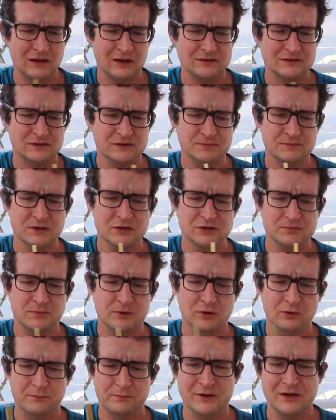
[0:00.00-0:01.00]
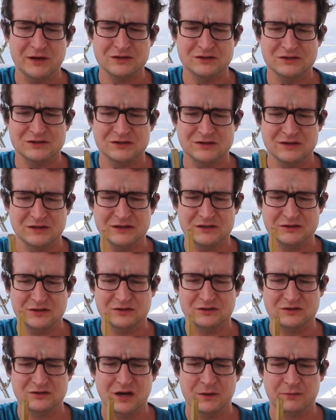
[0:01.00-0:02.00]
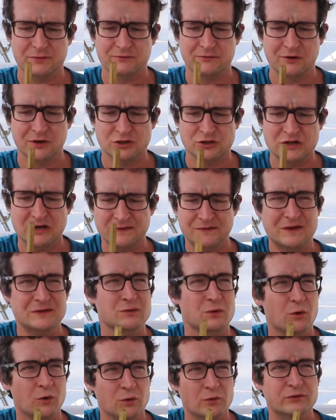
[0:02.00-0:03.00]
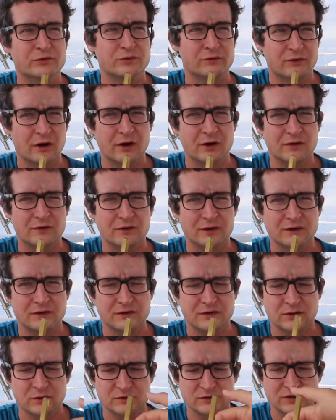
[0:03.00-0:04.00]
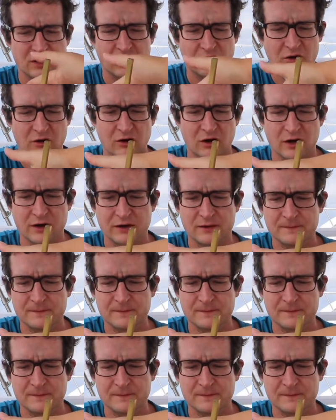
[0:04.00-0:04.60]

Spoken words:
Yeah, so this pinch bolt pinches this onto top of the rudder shaft, and that's what holds the rudder, the tiller stock on.